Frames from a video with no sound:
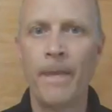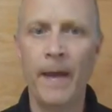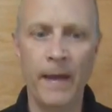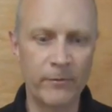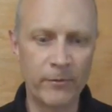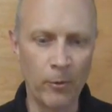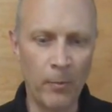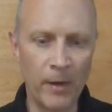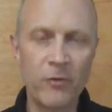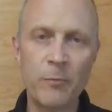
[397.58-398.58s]
And so
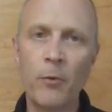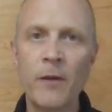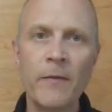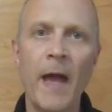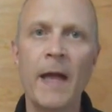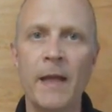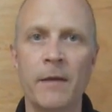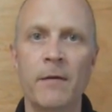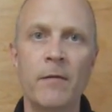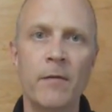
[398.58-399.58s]
by just putting that
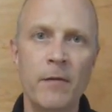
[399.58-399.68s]
in